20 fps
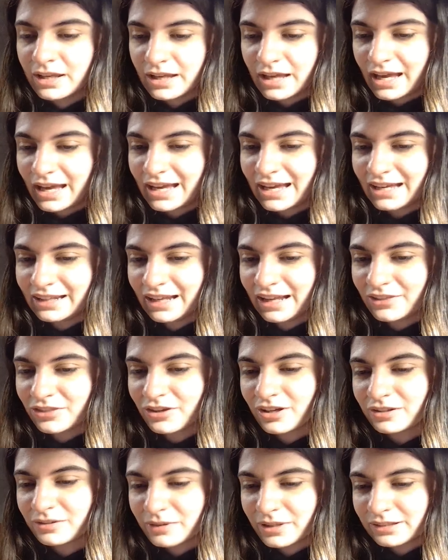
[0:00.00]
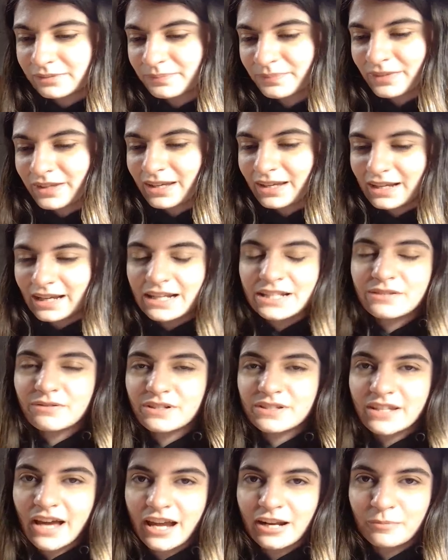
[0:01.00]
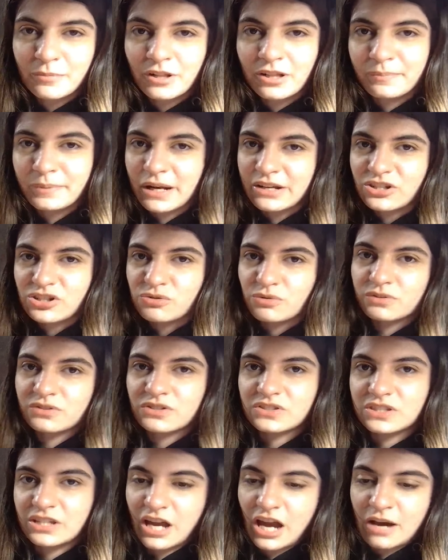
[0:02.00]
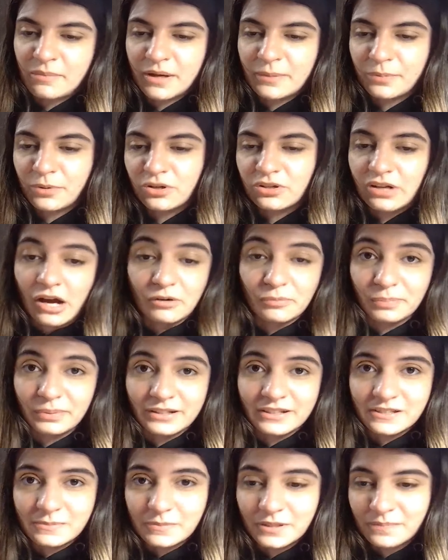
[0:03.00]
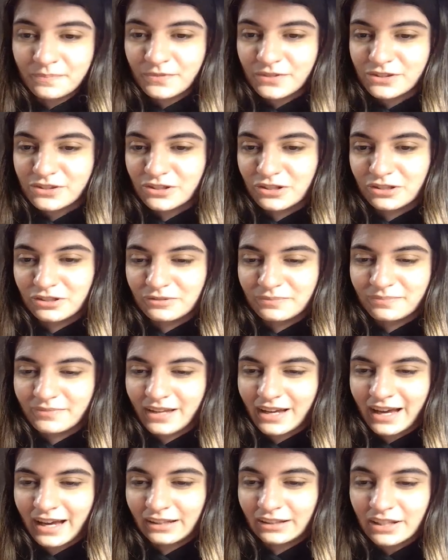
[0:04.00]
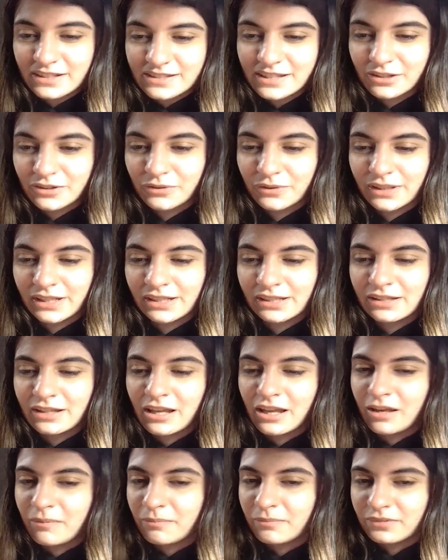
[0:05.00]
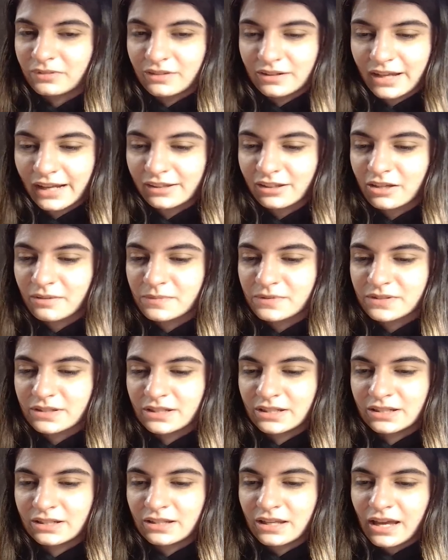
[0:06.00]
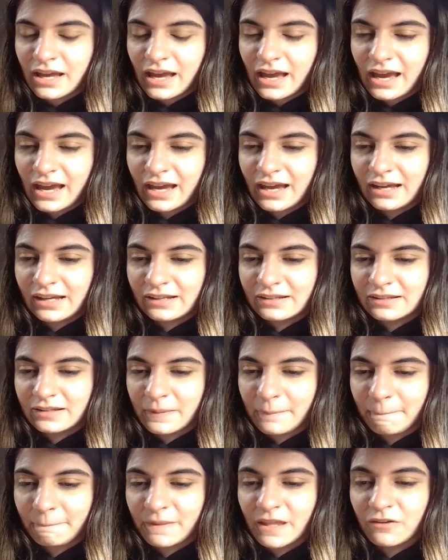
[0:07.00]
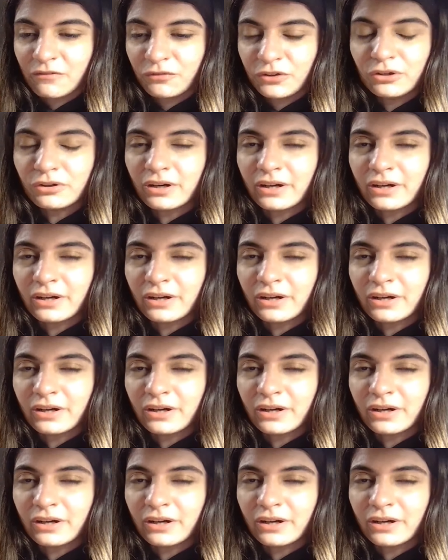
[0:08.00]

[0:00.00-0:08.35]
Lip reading: And I thought, well, it's resignable, but I just want to see how my opponent outplays me. So I lost the queen, the knight comes in, and if you are